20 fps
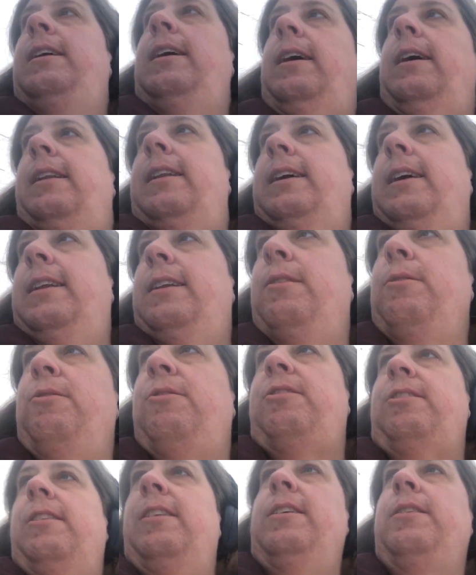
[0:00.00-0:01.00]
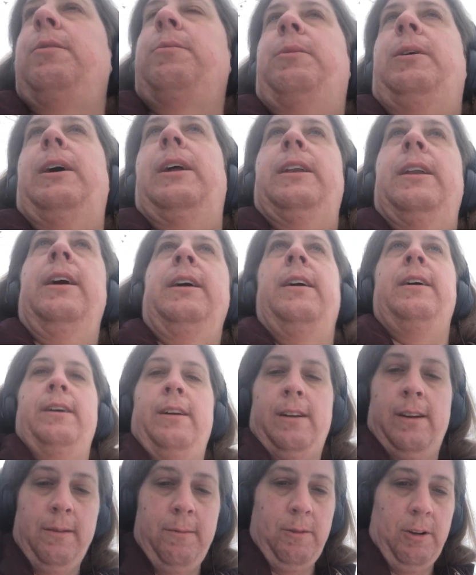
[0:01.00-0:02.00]
and then there was another one,
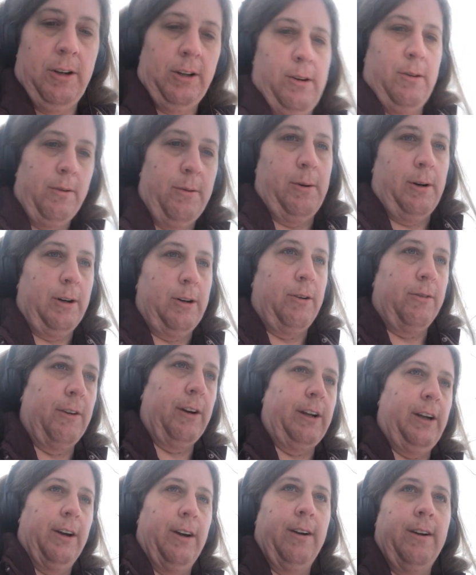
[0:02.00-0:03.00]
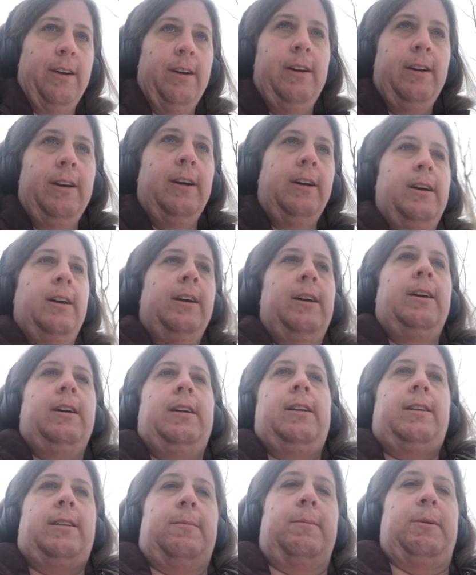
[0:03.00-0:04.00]
I'm going to walk over here,
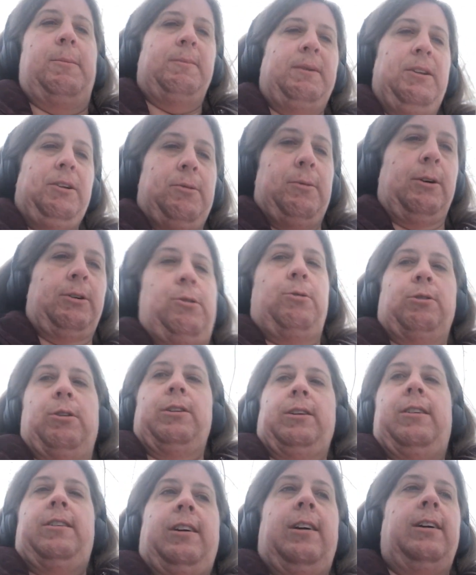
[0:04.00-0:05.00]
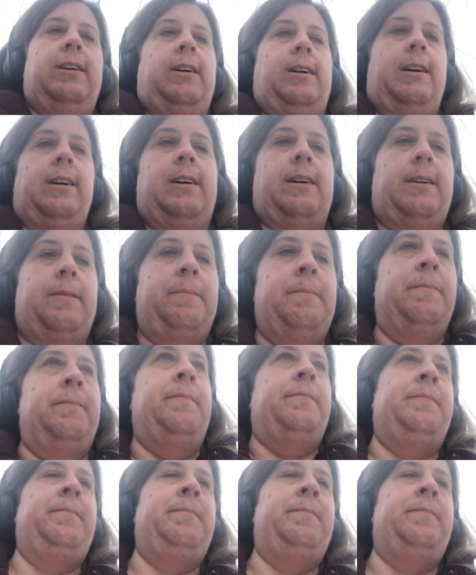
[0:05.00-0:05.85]
that my mother recorded um,